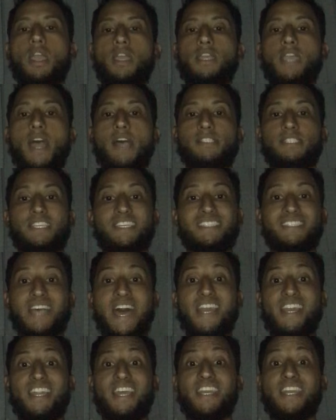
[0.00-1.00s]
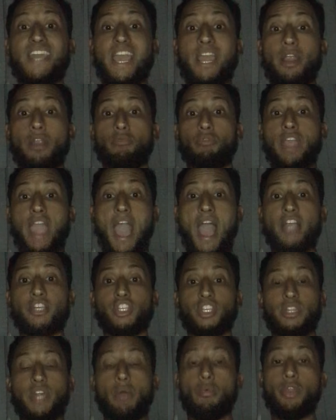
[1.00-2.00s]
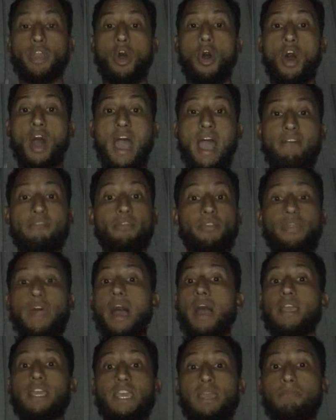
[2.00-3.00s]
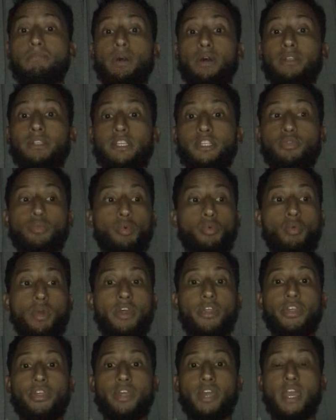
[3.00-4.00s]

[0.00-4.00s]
Yes, is that an innate reaction that we all have and that he built us with?